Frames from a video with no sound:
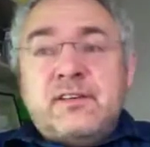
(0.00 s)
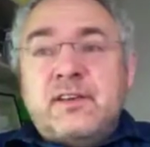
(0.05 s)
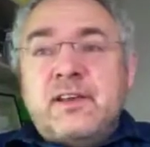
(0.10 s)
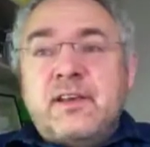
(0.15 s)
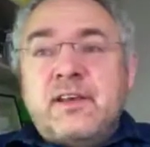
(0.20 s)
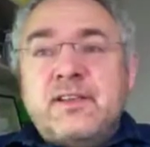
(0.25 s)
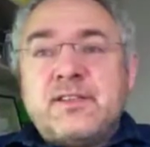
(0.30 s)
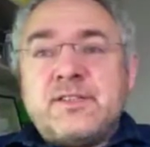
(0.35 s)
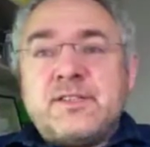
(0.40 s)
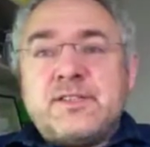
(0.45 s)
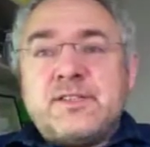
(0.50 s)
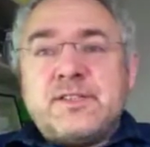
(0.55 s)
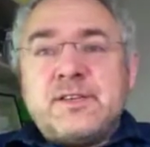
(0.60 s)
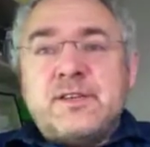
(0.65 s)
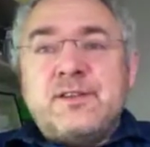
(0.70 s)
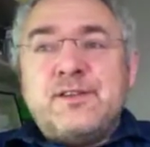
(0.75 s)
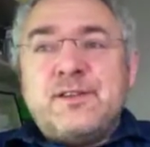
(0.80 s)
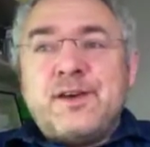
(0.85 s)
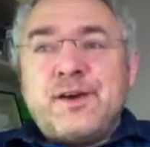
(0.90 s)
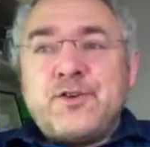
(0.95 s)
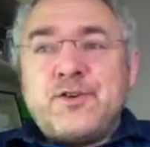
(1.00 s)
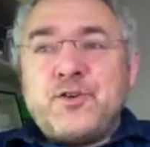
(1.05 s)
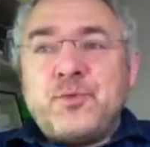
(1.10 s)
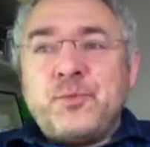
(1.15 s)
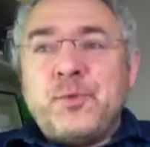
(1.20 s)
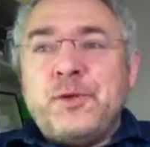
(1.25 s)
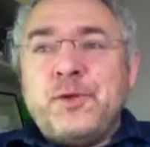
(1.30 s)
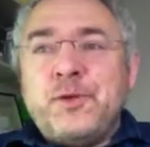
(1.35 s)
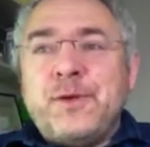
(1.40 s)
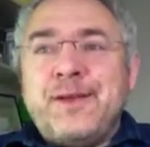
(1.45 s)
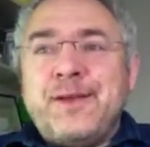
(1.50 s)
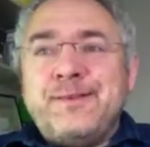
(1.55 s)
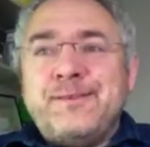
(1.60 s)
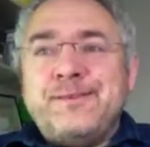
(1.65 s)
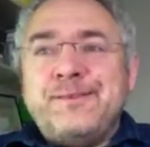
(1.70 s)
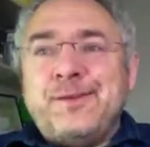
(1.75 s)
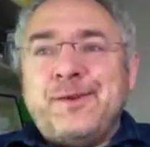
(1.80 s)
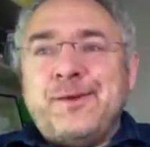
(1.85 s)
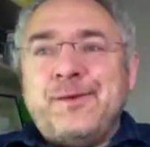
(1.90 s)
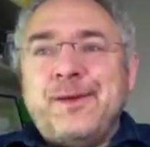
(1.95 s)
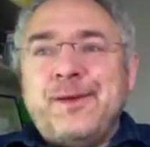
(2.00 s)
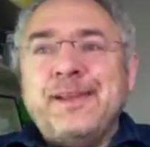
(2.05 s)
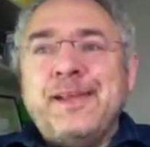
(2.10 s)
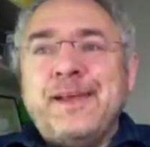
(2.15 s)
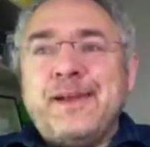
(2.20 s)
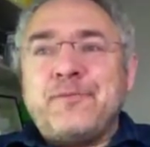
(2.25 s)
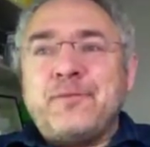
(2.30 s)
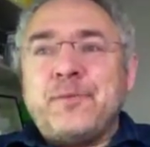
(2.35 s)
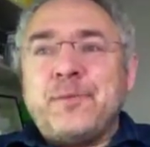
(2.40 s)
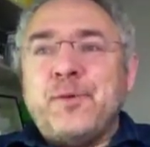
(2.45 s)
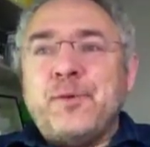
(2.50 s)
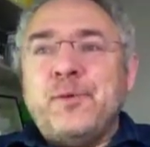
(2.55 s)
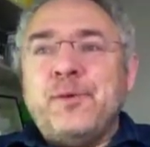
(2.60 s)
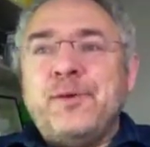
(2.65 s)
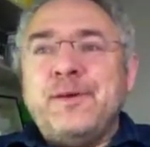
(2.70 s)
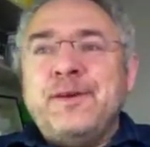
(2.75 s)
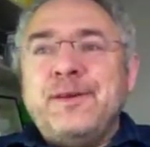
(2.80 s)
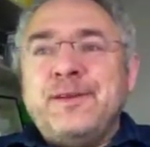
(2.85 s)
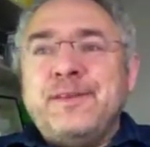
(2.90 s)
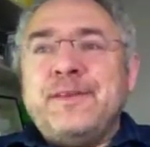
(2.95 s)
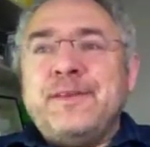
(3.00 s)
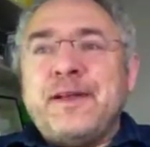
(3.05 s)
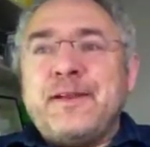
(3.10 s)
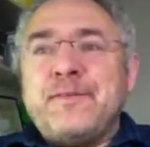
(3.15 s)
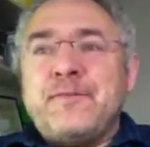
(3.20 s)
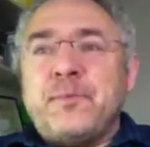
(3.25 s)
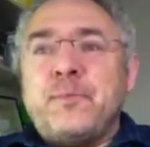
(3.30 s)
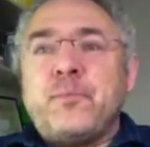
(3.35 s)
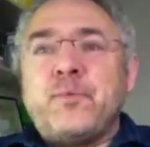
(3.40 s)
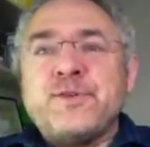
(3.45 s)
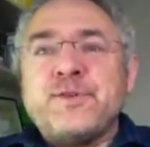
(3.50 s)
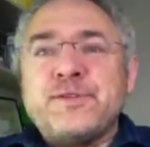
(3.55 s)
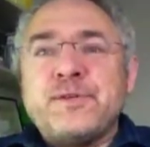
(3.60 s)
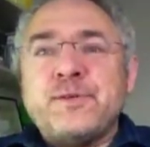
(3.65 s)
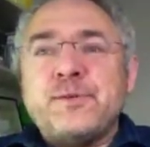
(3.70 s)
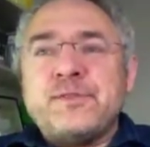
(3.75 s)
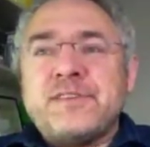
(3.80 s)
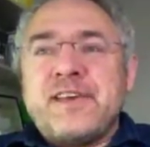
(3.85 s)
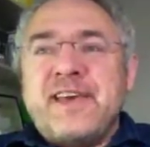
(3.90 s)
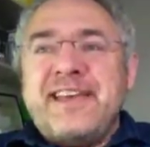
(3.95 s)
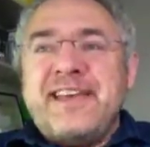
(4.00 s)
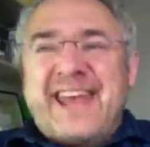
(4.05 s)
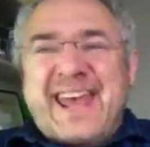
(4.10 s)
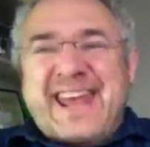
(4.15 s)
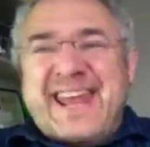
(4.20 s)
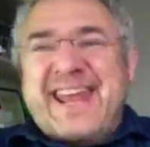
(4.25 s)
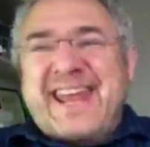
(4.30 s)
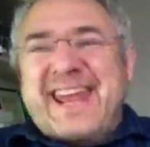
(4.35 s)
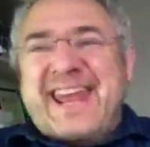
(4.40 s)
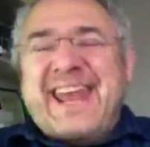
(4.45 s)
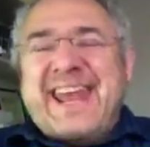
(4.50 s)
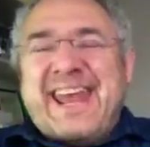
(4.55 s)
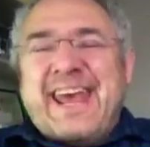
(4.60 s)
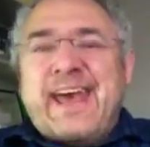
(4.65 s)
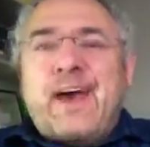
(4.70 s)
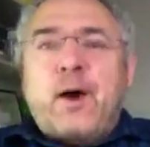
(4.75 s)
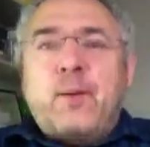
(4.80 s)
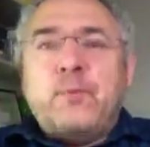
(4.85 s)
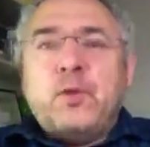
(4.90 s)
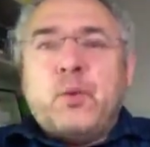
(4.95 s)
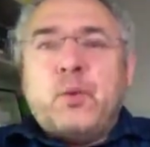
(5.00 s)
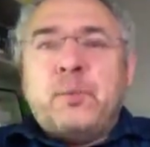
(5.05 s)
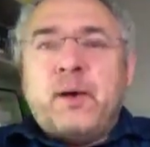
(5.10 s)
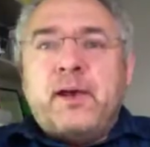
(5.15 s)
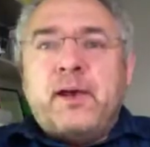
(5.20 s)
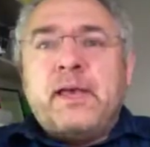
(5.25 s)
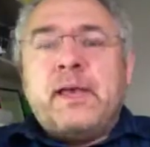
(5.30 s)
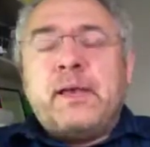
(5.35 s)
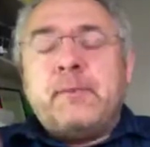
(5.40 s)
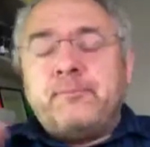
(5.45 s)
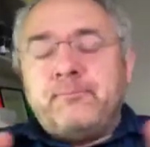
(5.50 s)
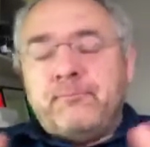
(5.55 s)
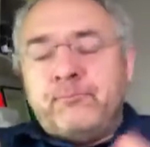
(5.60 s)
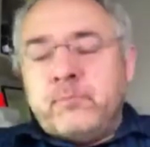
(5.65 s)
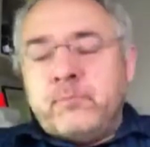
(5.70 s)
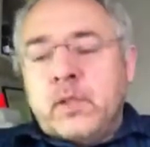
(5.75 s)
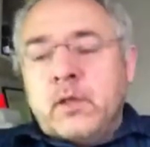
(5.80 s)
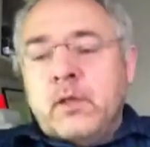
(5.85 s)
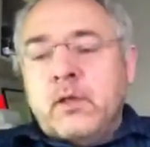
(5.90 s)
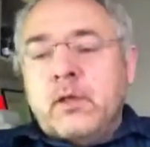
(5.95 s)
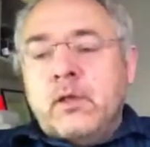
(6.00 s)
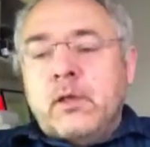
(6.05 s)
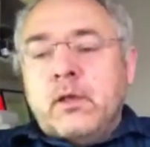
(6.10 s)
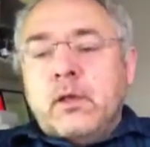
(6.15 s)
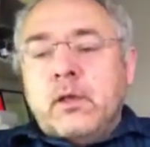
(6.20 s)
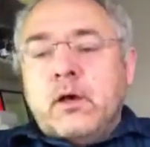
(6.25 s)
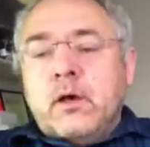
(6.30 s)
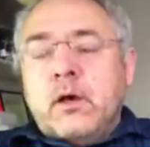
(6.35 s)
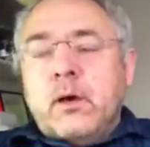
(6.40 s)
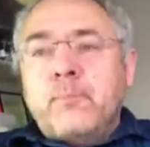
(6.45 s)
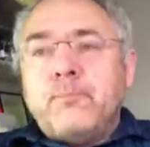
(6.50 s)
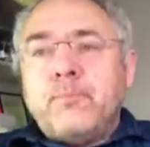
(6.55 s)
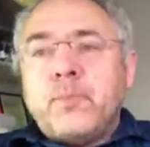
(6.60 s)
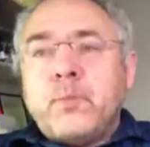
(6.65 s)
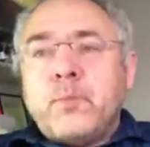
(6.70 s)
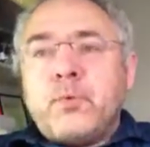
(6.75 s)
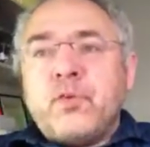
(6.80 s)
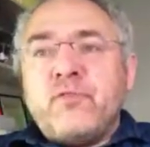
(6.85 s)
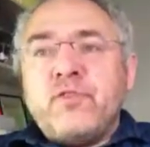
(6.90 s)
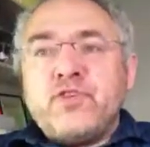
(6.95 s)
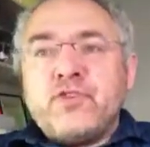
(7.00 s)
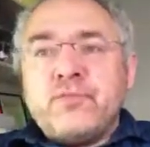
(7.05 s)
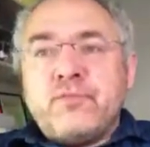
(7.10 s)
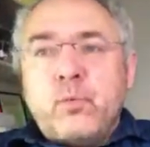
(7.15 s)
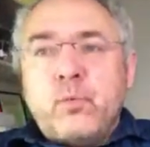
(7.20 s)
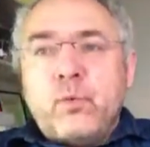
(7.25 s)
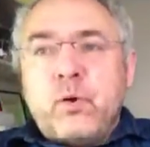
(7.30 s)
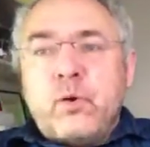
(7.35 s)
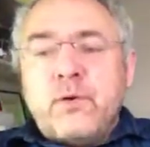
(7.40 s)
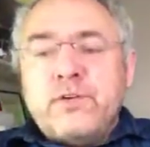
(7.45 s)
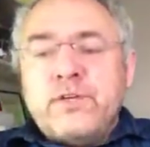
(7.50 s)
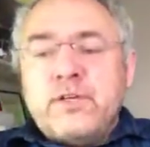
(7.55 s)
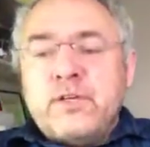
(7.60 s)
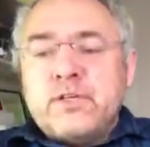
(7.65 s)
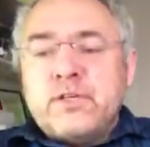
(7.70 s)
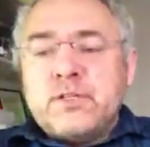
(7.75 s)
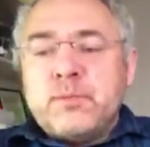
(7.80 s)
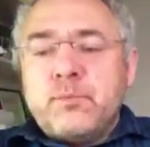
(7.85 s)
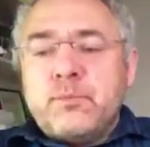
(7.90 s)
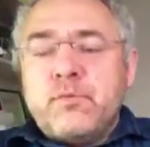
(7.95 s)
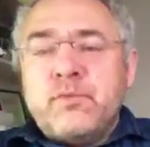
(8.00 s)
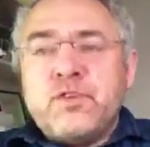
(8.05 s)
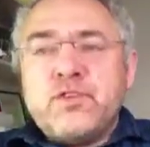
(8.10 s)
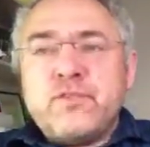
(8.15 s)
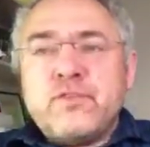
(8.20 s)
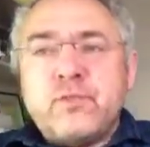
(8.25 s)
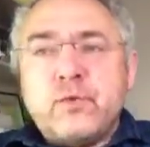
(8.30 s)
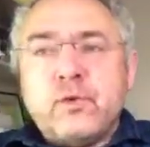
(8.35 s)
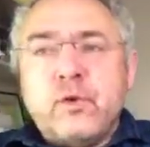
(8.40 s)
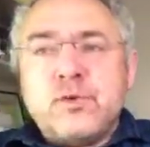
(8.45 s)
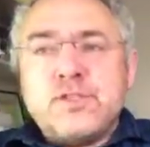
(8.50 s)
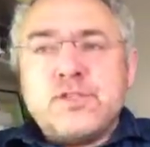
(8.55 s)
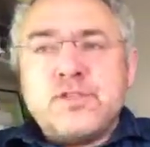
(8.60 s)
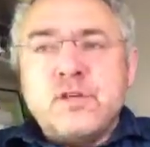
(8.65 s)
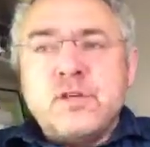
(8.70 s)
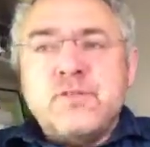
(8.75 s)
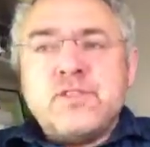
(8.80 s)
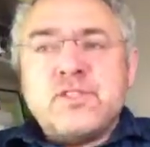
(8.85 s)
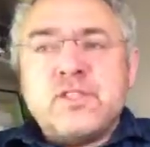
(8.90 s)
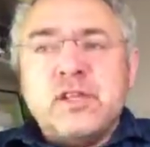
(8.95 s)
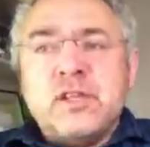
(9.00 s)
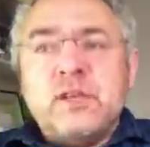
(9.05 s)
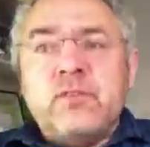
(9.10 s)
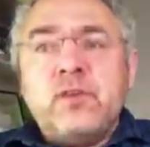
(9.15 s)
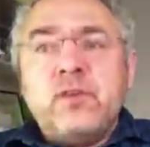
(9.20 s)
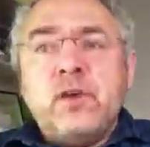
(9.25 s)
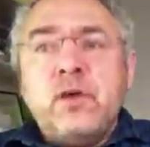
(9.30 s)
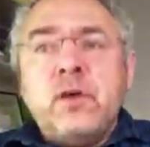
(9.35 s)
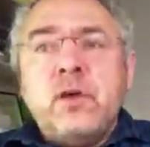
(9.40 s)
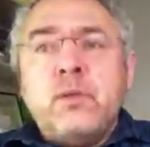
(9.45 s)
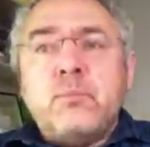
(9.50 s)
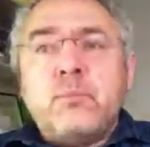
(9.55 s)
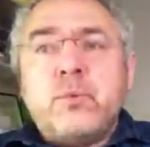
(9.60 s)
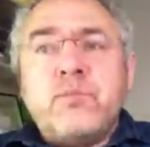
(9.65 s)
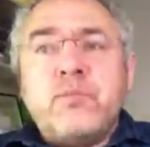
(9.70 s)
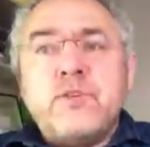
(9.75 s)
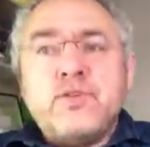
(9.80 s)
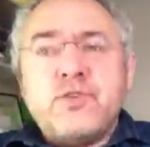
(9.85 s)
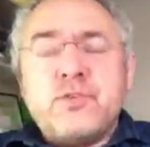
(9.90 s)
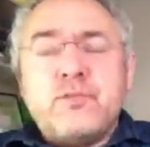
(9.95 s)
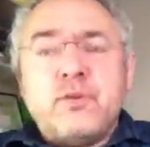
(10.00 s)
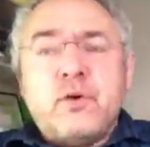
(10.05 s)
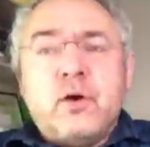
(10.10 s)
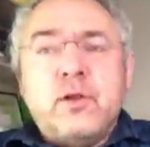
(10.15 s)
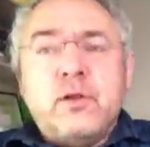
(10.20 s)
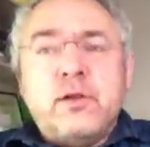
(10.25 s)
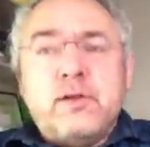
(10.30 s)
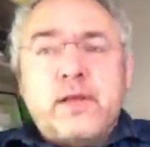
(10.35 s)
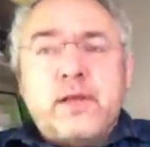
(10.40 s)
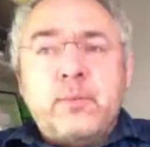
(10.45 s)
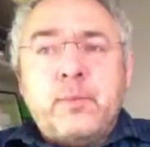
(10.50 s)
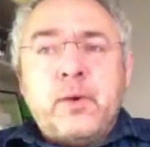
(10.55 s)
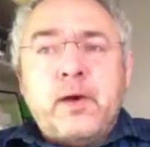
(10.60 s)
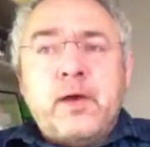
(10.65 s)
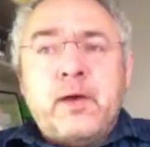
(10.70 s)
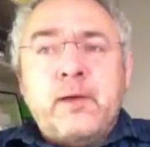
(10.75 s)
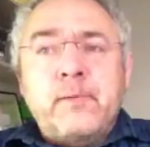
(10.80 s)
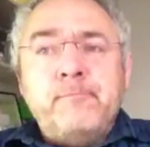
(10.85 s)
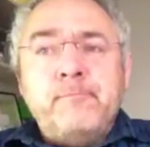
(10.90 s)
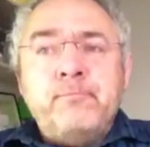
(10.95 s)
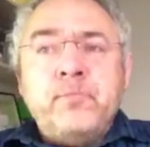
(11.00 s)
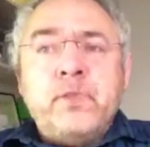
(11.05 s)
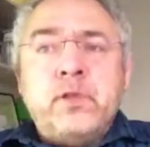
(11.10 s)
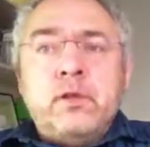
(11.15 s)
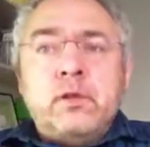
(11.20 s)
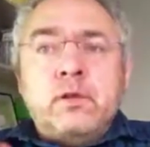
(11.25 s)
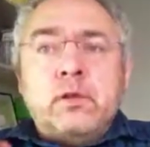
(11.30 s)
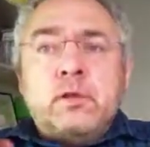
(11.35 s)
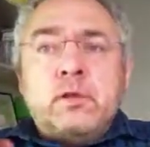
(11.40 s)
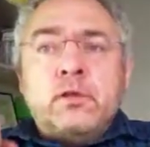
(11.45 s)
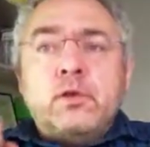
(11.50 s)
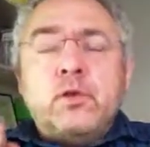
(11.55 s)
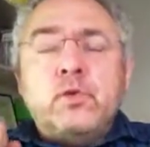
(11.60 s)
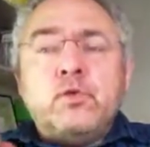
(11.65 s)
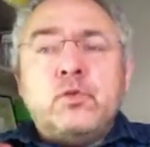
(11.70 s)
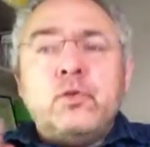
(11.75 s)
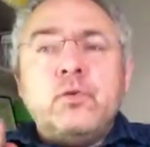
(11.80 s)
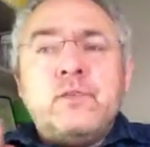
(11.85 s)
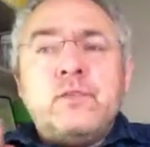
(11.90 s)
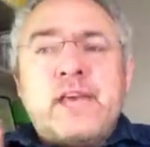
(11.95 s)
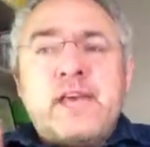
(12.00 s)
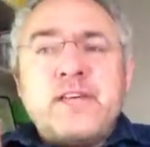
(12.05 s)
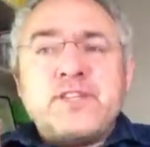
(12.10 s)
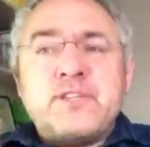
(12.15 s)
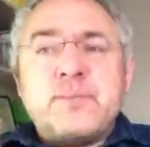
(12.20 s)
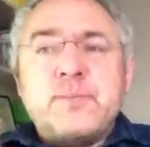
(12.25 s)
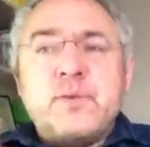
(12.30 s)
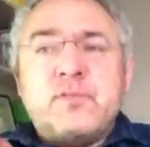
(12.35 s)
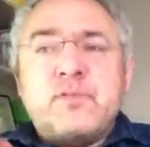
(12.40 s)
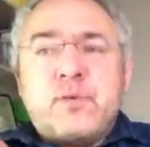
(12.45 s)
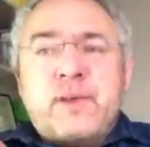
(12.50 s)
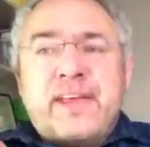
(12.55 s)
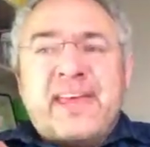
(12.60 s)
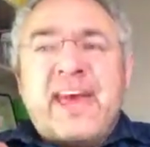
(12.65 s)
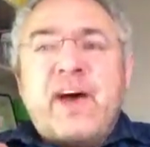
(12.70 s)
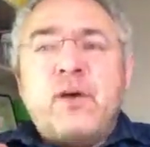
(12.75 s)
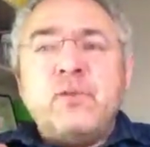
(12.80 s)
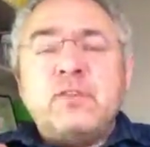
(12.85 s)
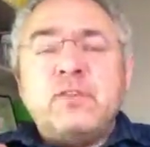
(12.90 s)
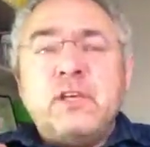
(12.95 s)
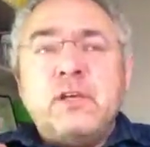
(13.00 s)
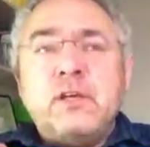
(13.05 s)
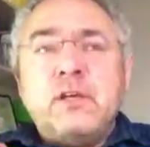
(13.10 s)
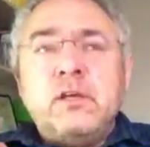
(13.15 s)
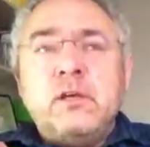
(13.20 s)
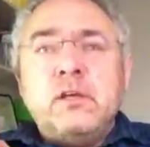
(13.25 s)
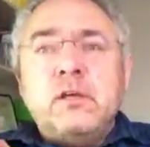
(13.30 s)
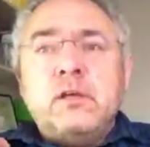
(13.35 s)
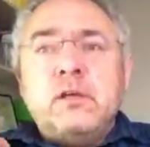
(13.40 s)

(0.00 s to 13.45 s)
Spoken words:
it's a deduction when you get, a letter from your debtor from Brazil saying, nah, I'm not paying. Provision for warranties, provision for long service leave, provision for holiday pay. You do the estimate for accounting,